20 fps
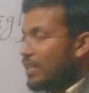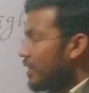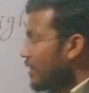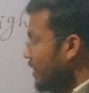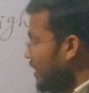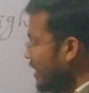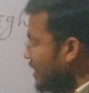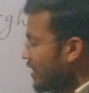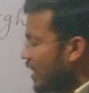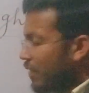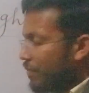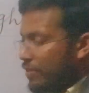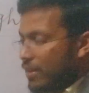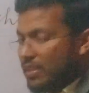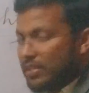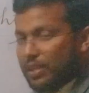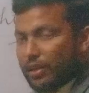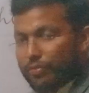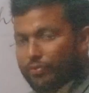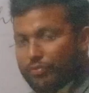This
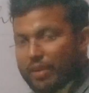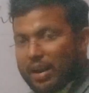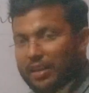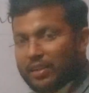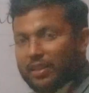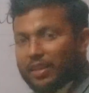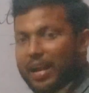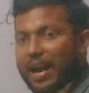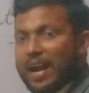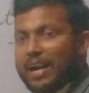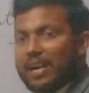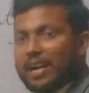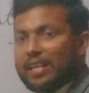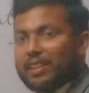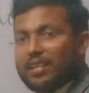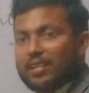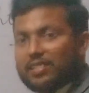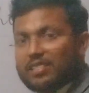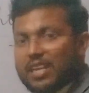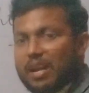surface reflects the light in
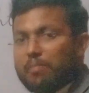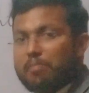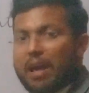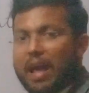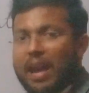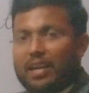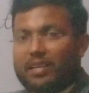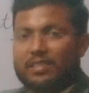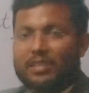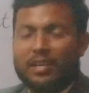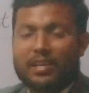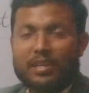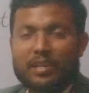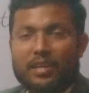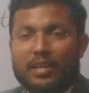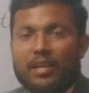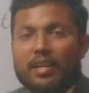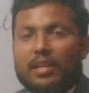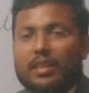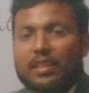the same direction.
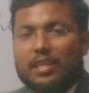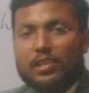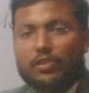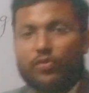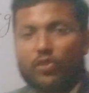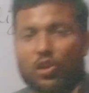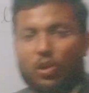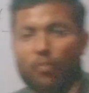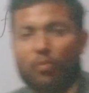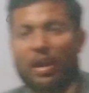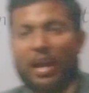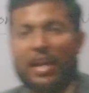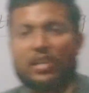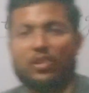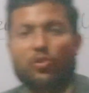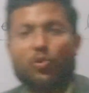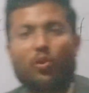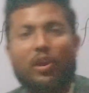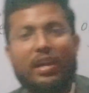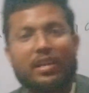This phenomenon is
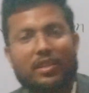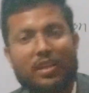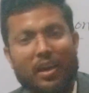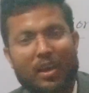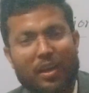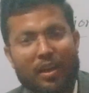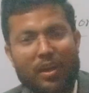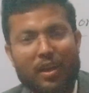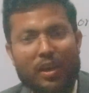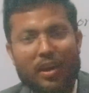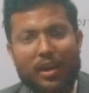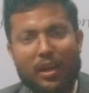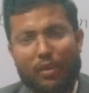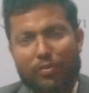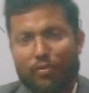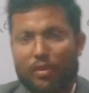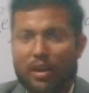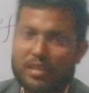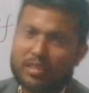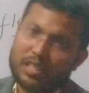known as the
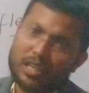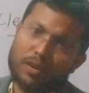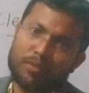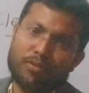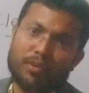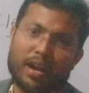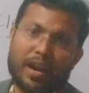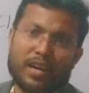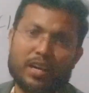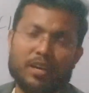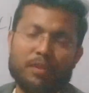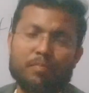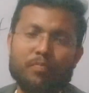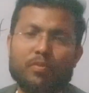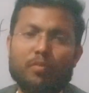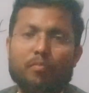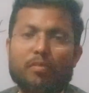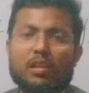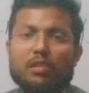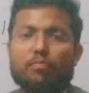reflection of light.
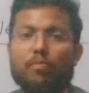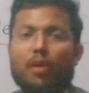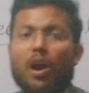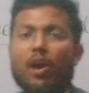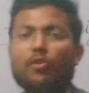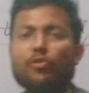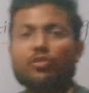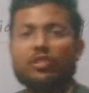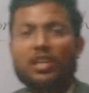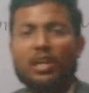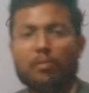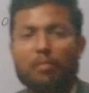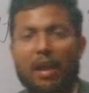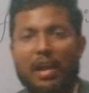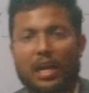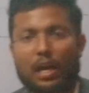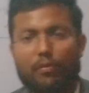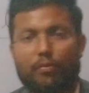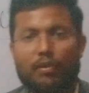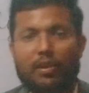Means bouncing
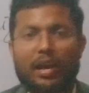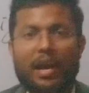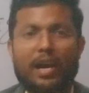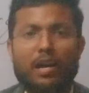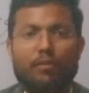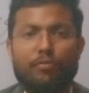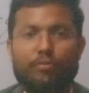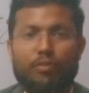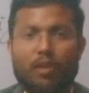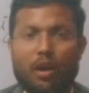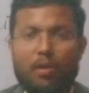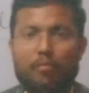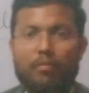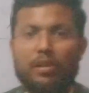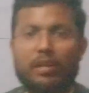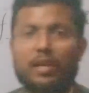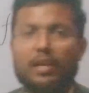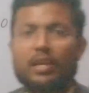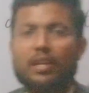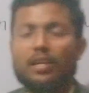back of light from
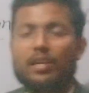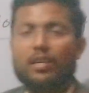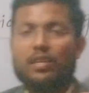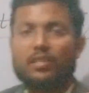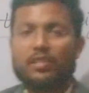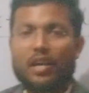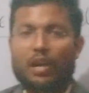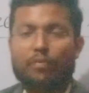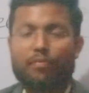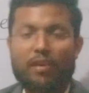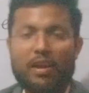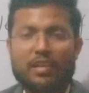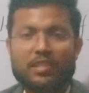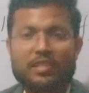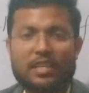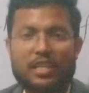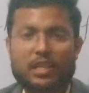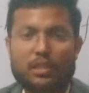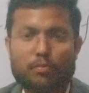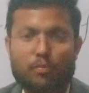a surface,
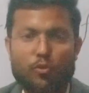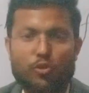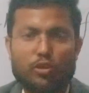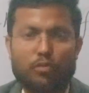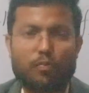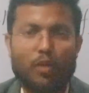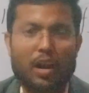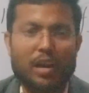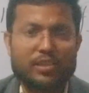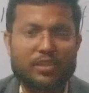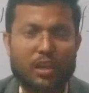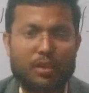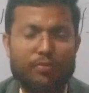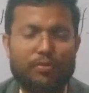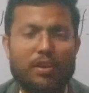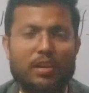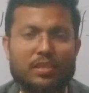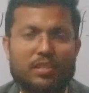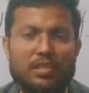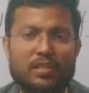a smooth polished
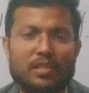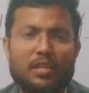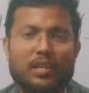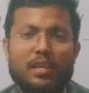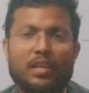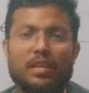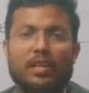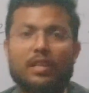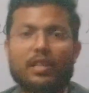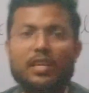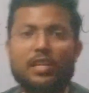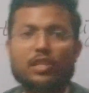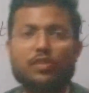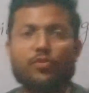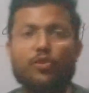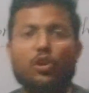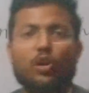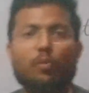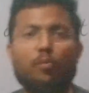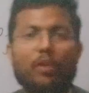surface. This
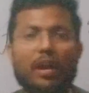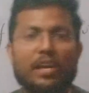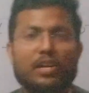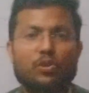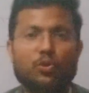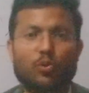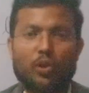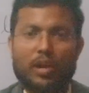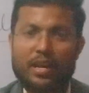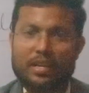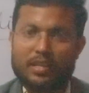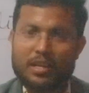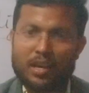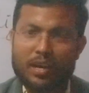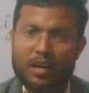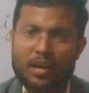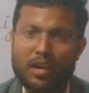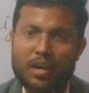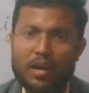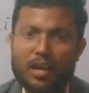phenomenon is known as
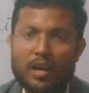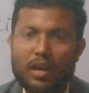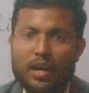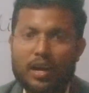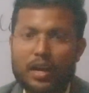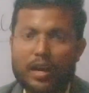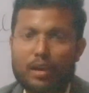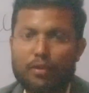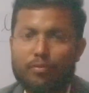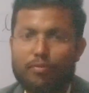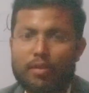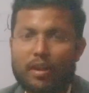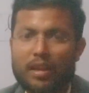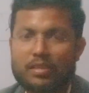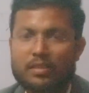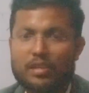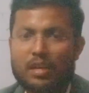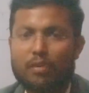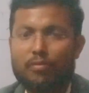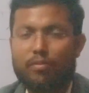the
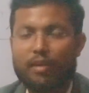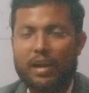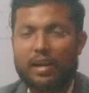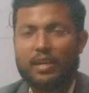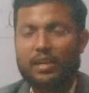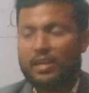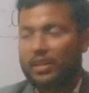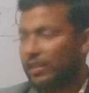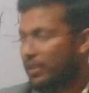reflection of light.